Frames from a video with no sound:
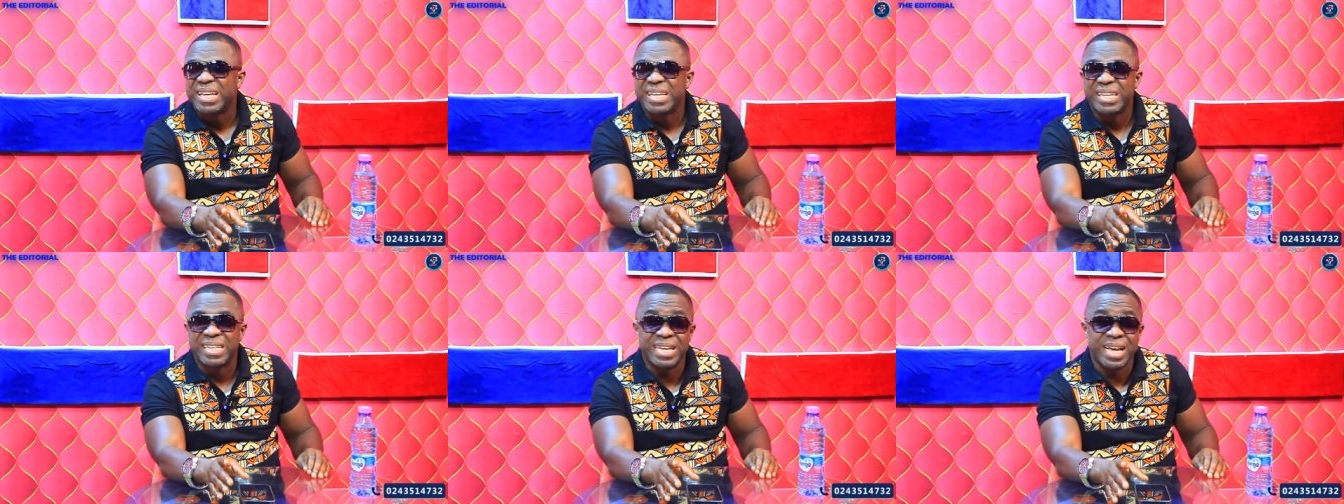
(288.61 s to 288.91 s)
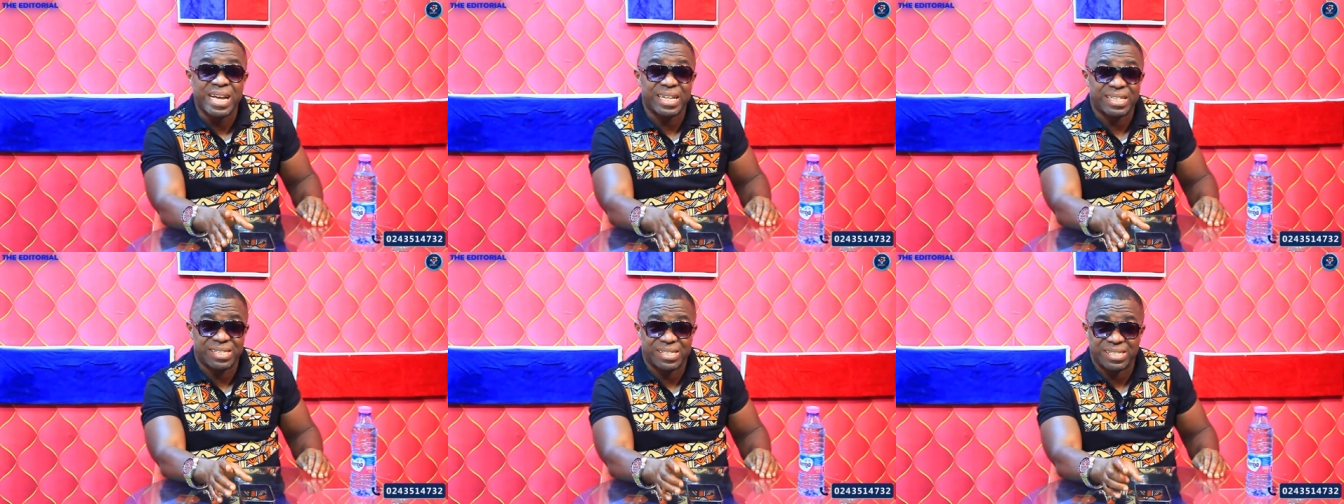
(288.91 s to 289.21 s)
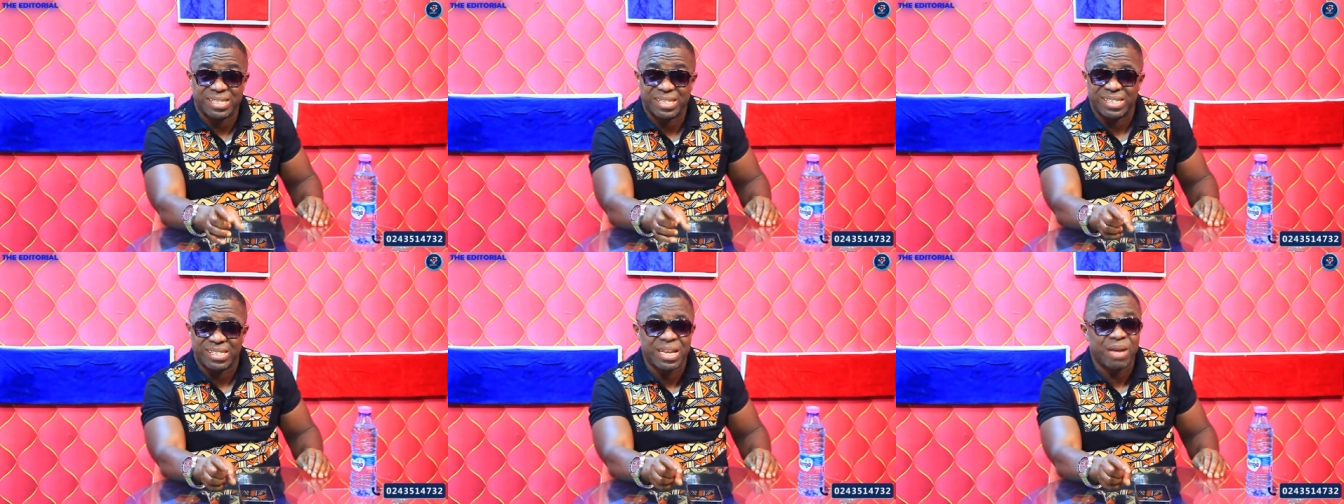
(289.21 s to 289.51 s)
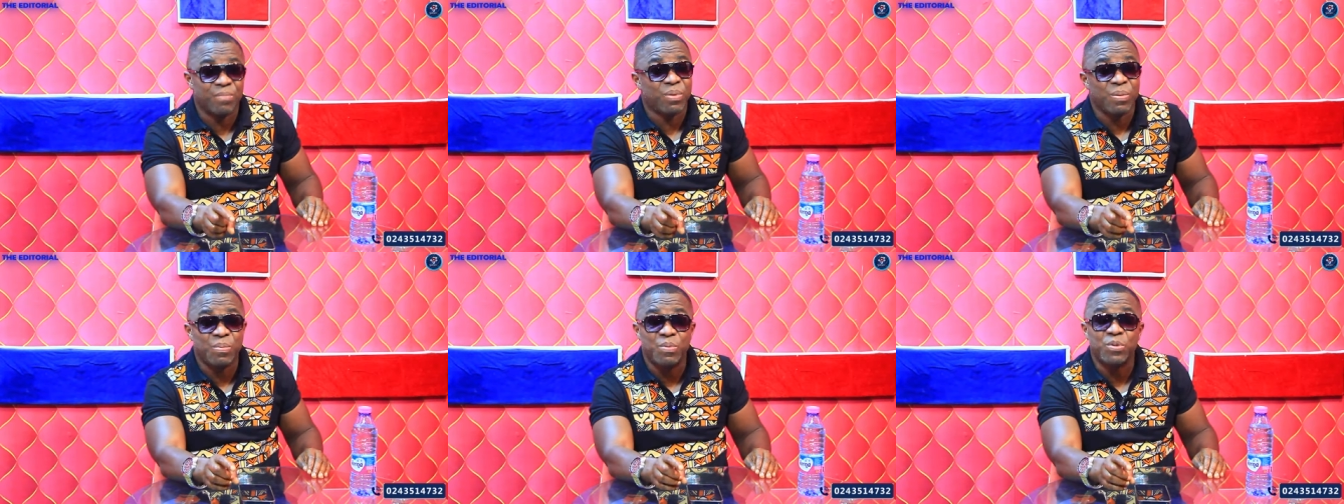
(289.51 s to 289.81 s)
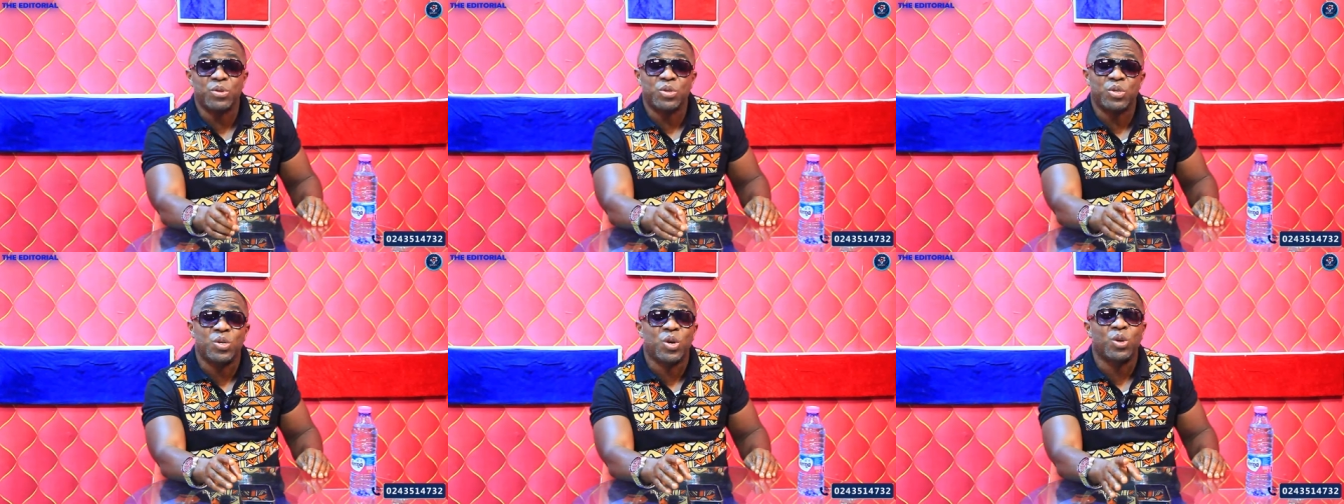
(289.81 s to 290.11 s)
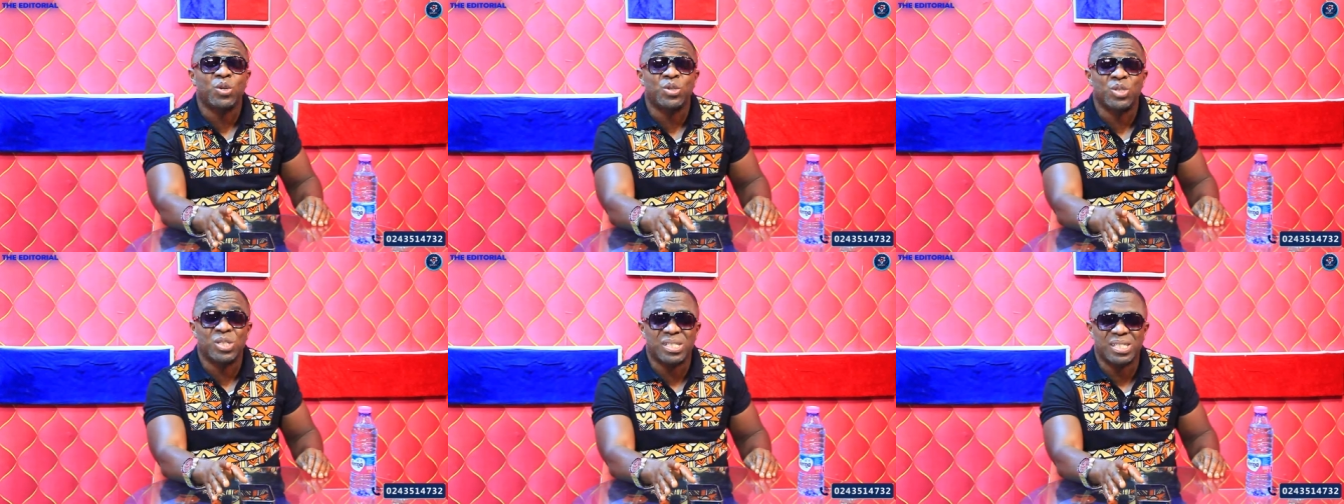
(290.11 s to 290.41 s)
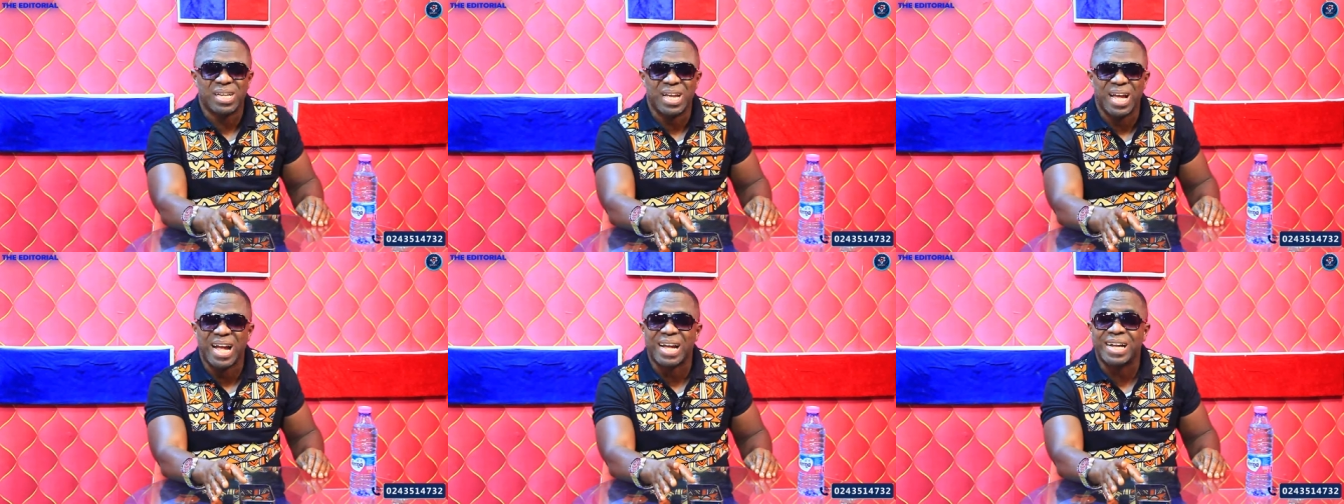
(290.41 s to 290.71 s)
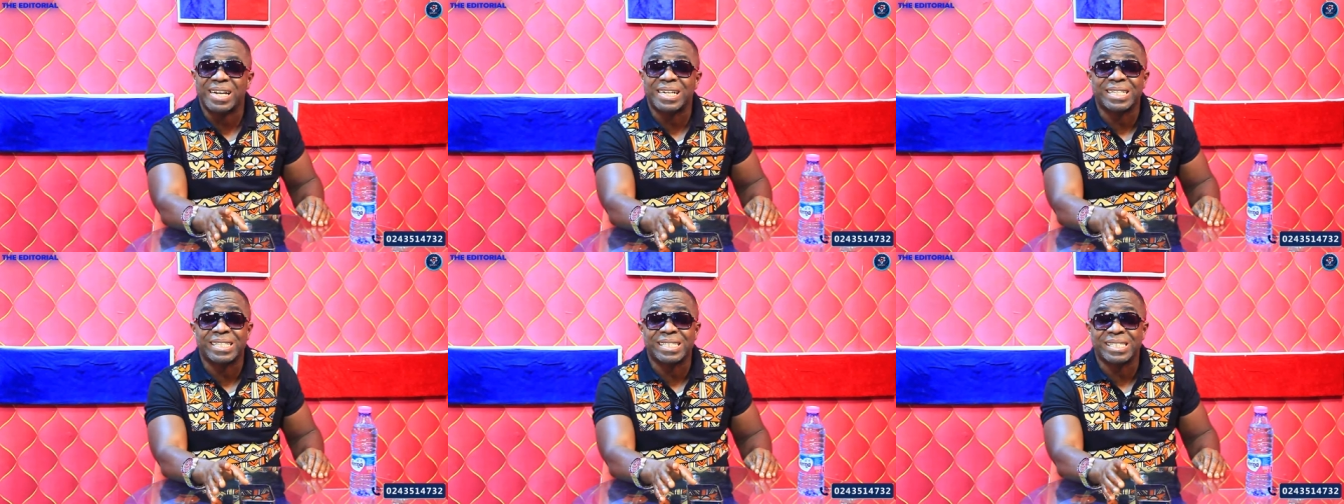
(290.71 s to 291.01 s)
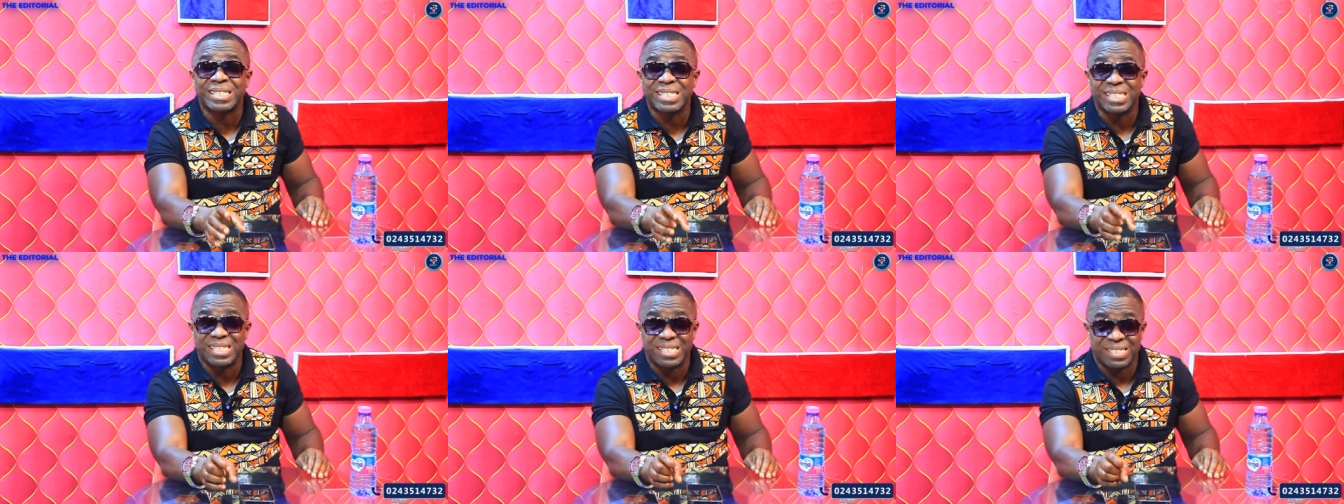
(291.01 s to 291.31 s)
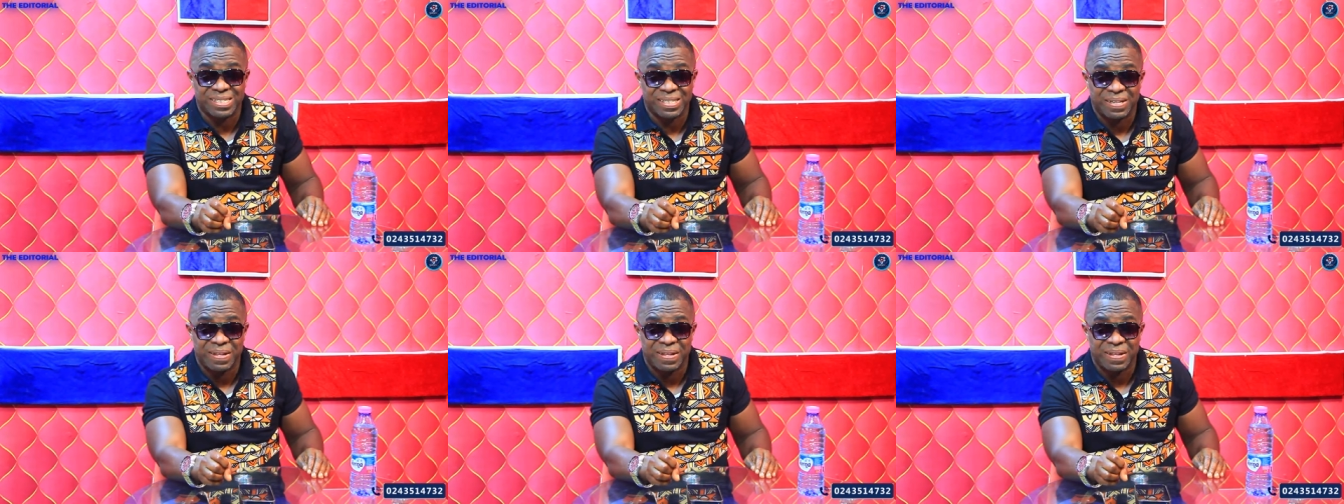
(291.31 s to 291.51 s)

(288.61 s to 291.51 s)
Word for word: Yet, some people don't agree.